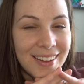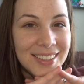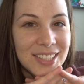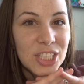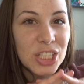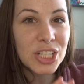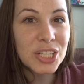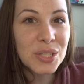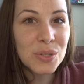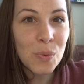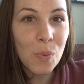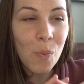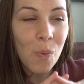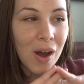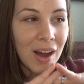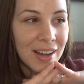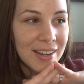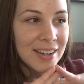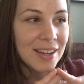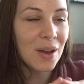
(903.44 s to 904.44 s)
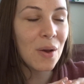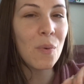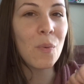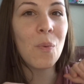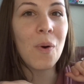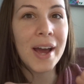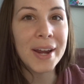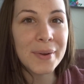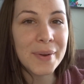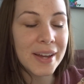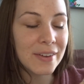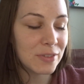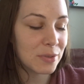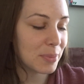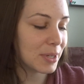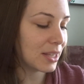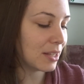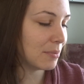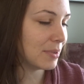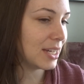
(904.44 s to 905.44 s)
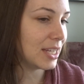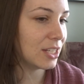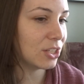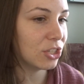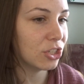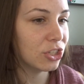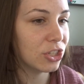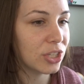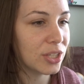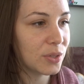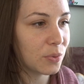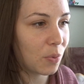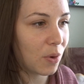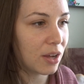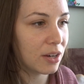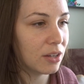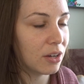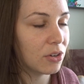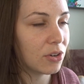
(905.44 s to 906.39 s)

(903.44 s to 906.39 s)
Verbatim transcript: Just one? Why do I have to be limited to just one?